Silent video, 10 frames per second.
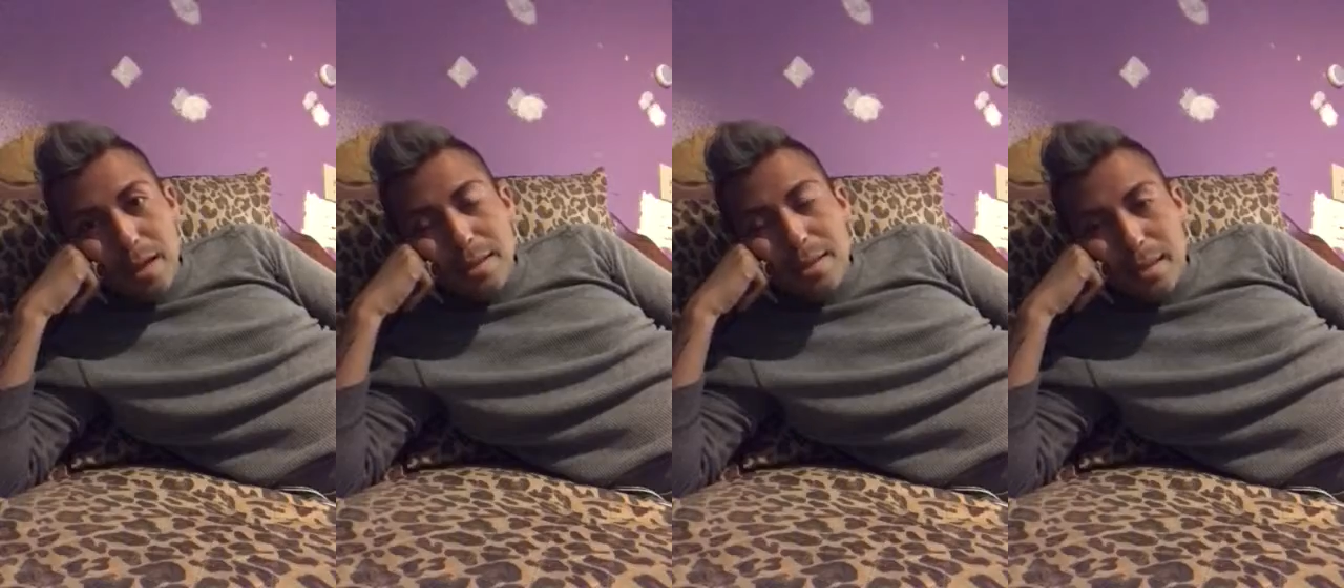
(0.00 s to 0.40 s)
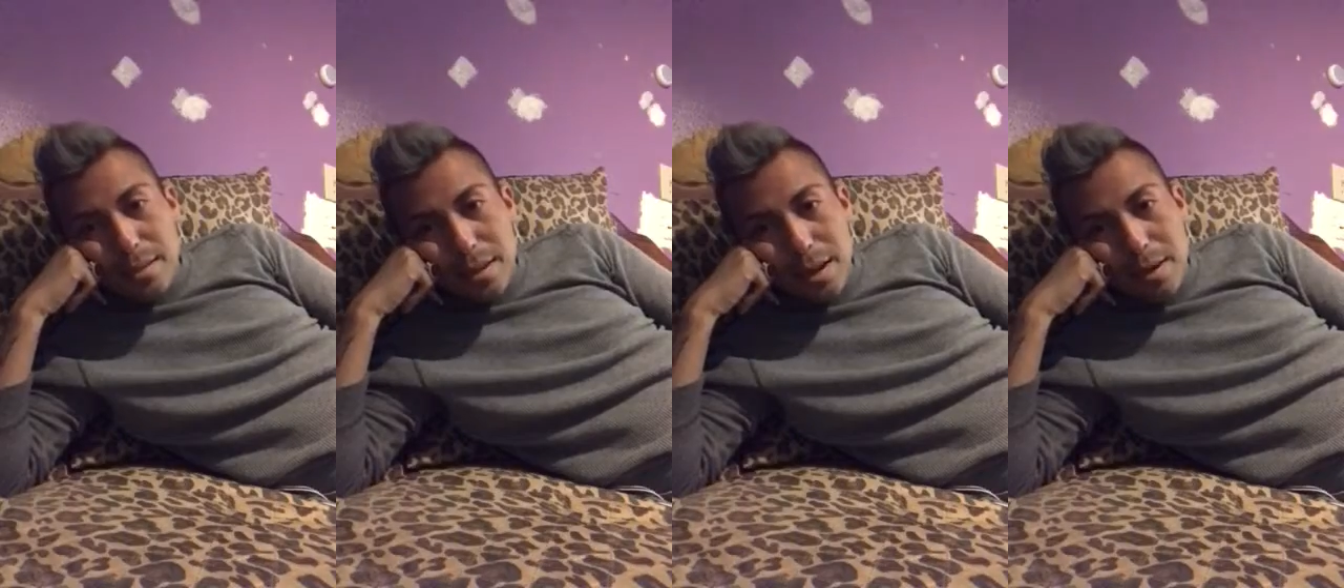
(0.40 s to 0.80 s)

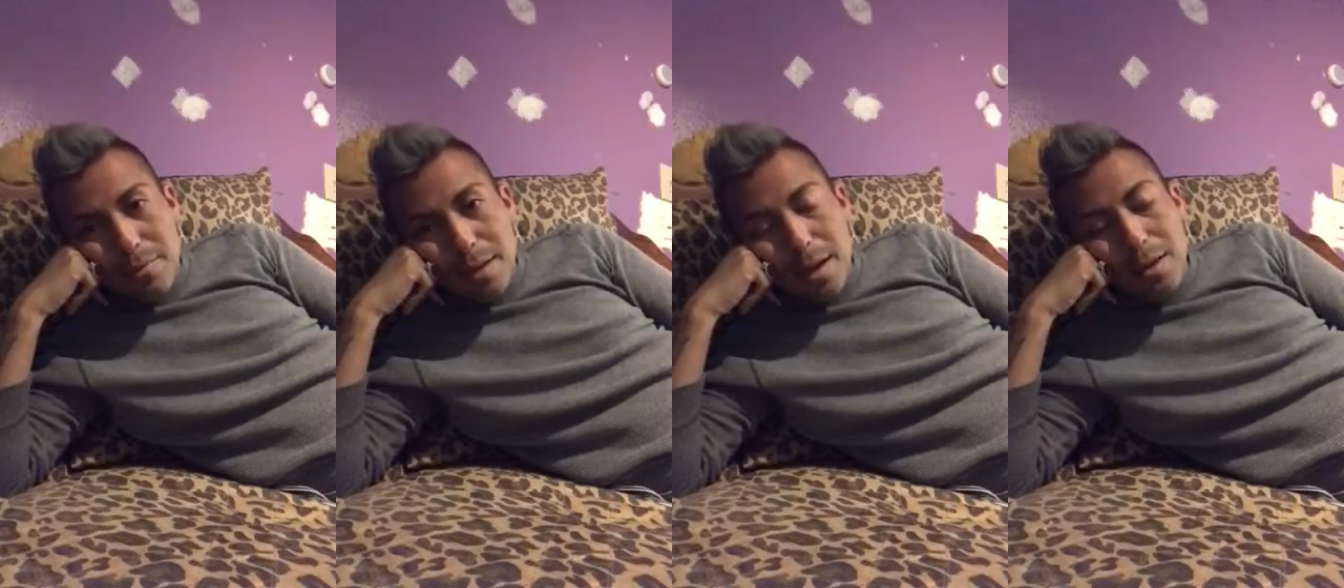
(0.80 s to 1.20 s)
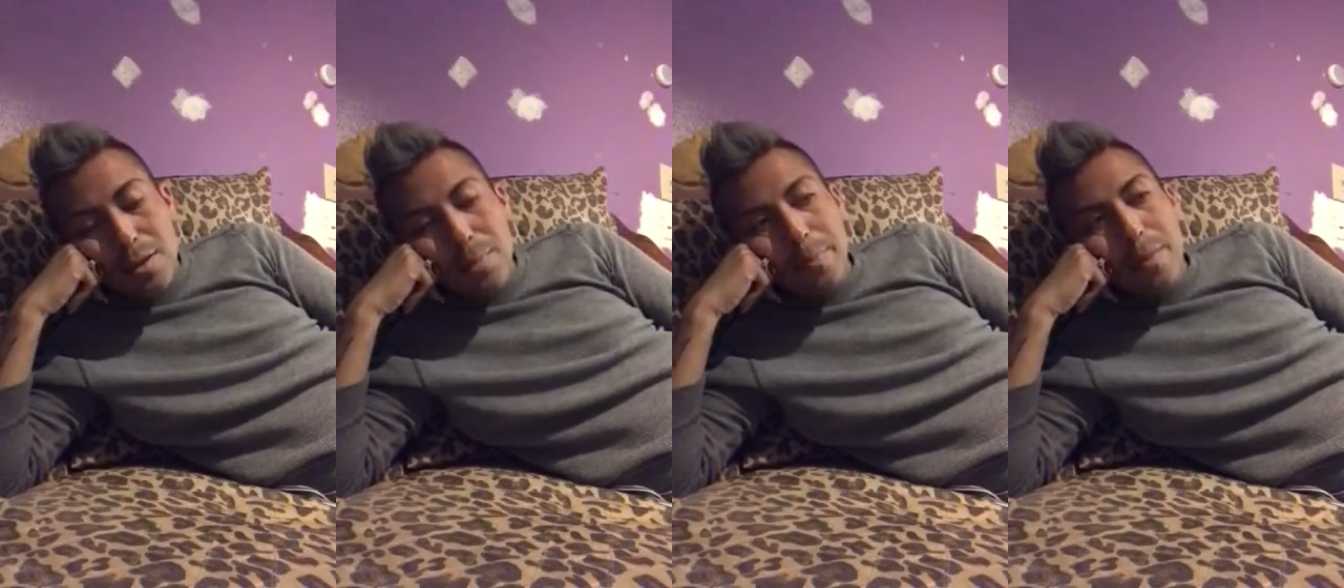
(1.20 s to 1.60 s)
Cesar
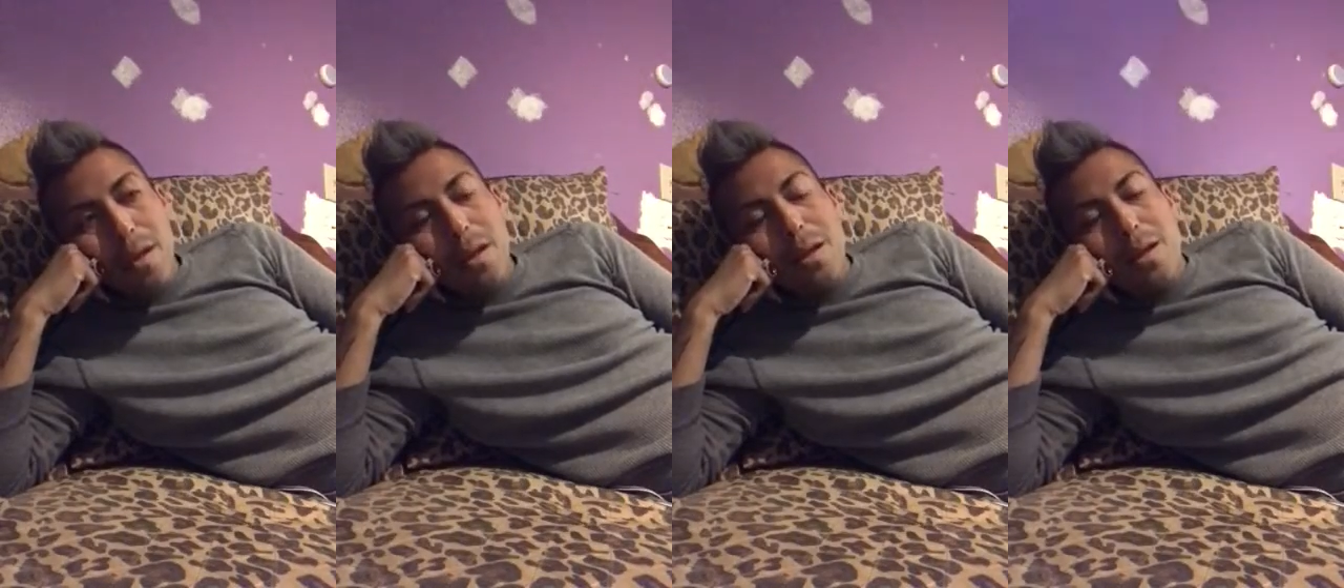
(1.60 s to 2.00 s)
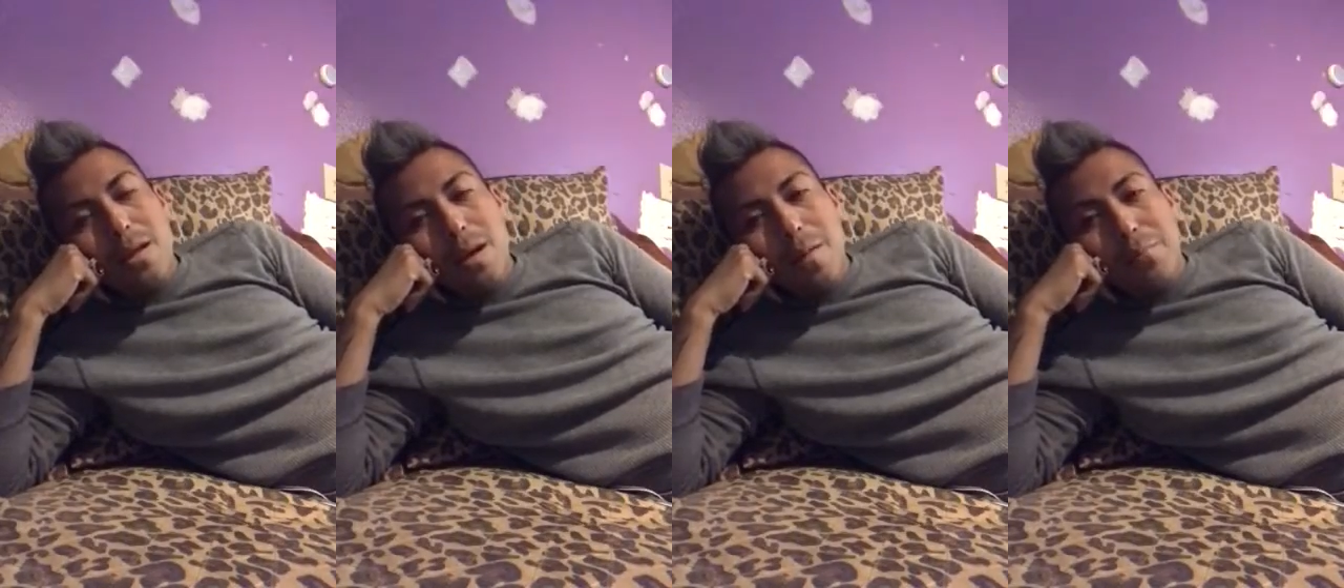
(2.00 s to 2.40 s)
Alvarado.
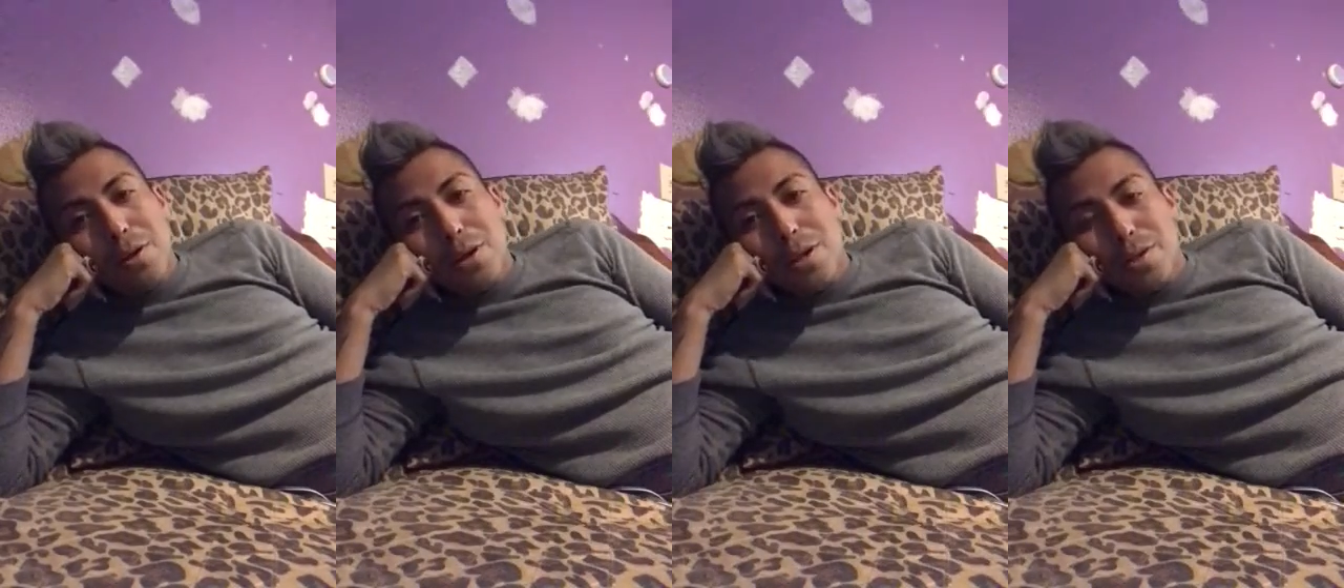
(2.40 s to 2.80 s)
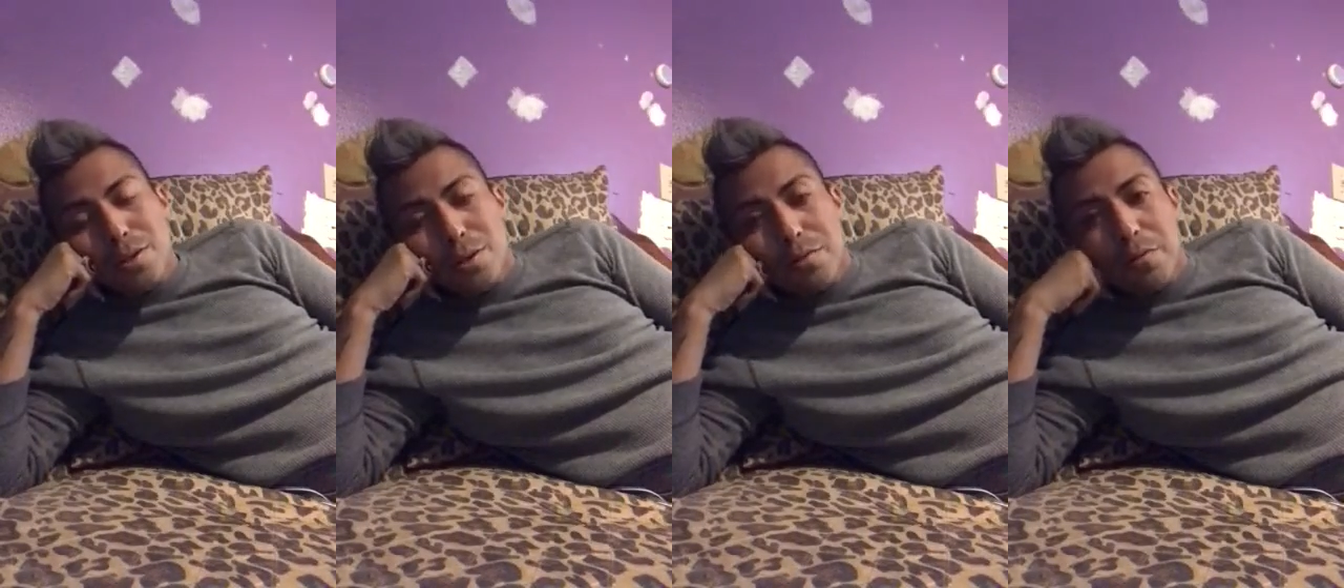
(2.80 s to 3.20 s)
I'm 30
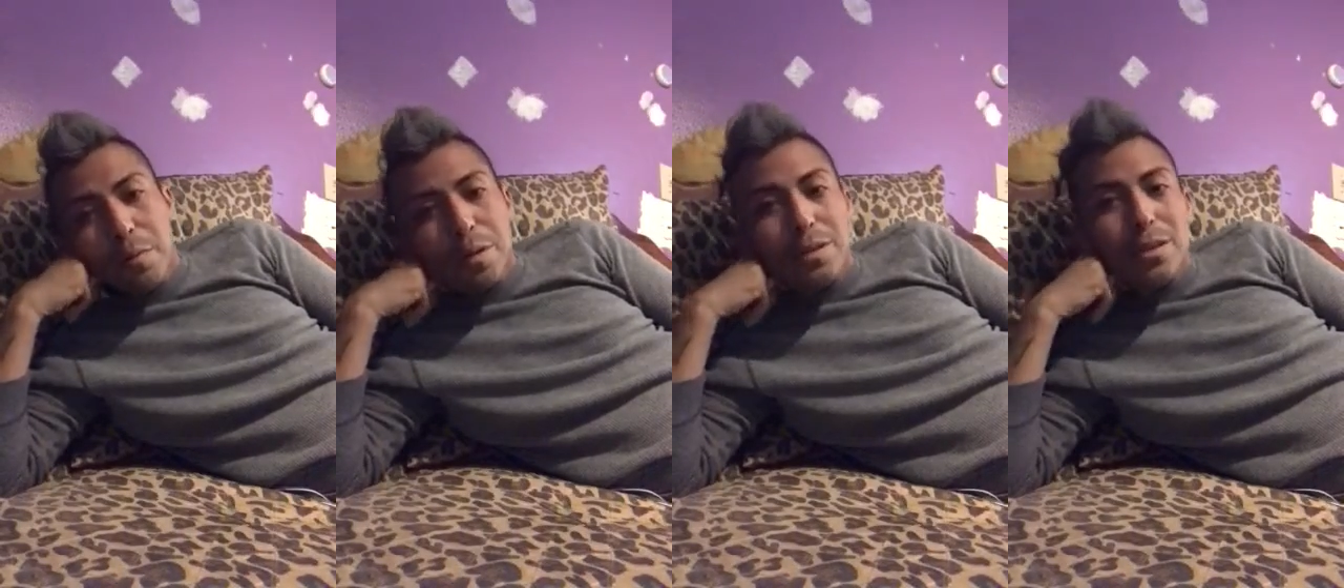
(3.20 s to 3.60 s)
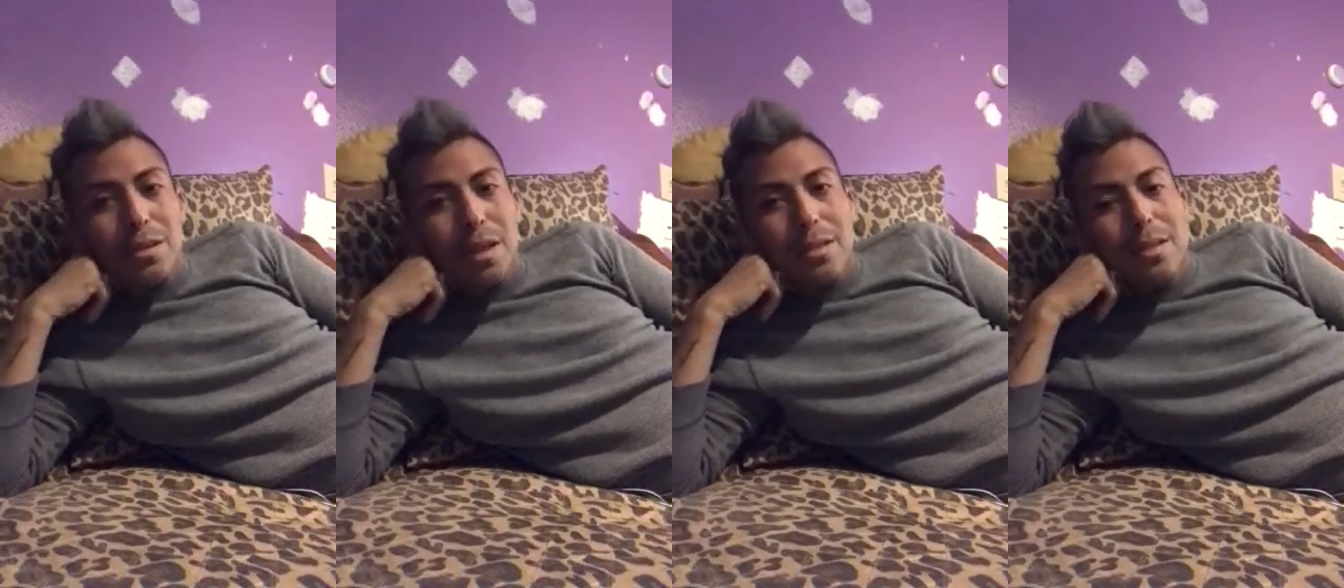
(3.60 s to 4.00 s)
years old from
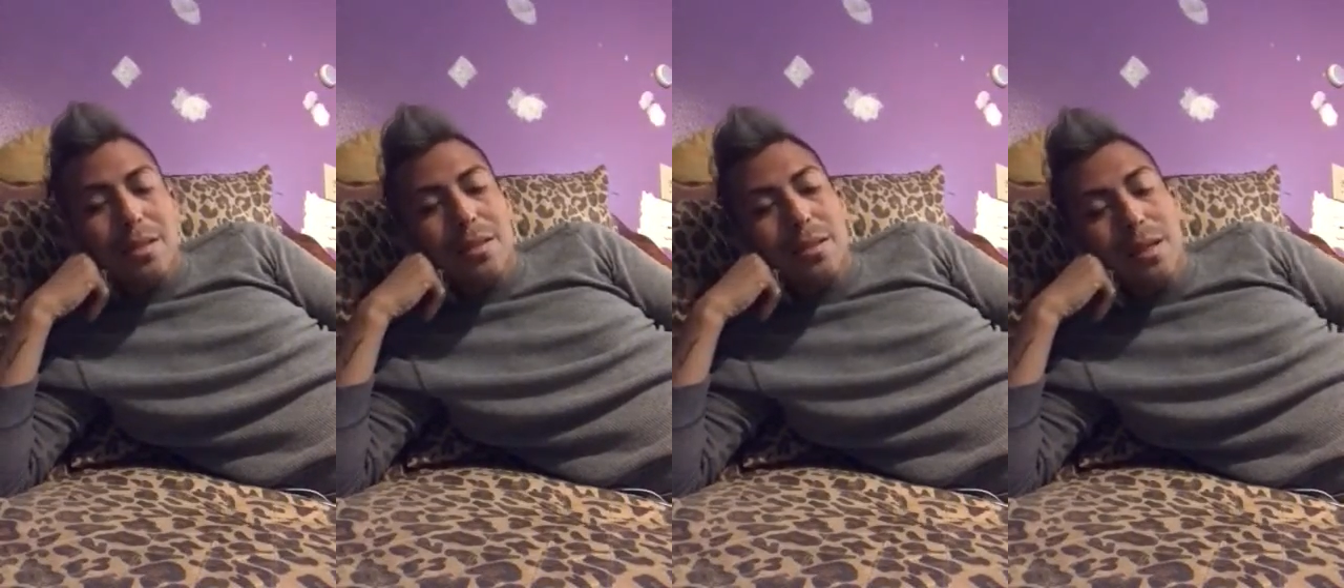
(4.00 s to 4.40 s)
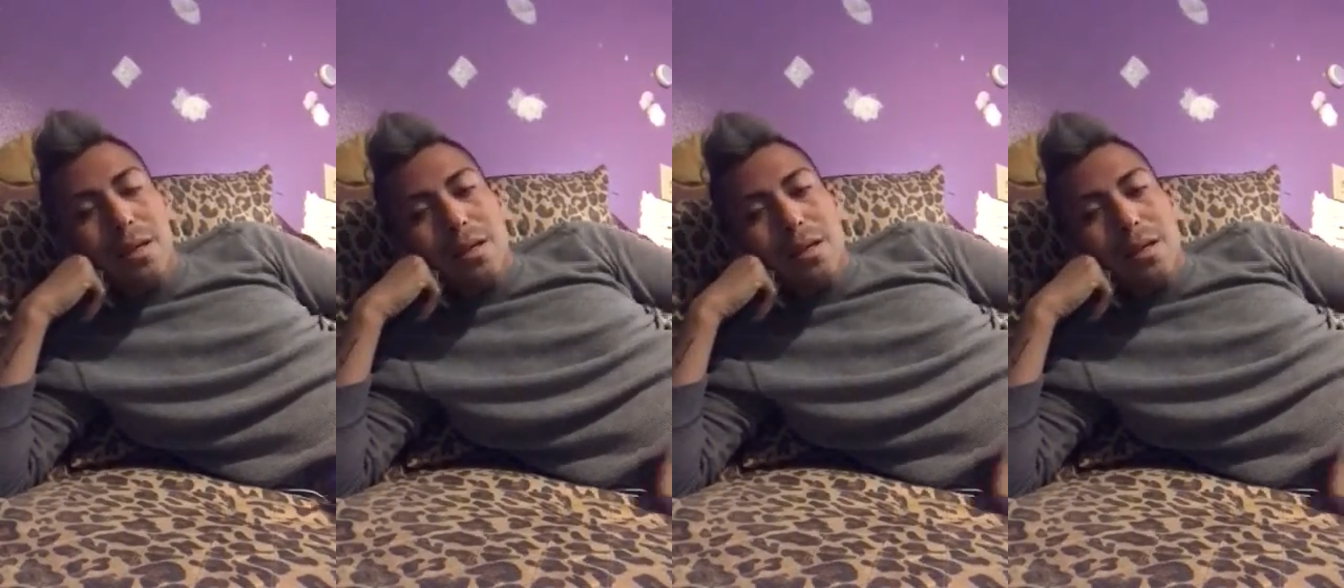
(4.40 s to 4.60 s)
Houston, Texas.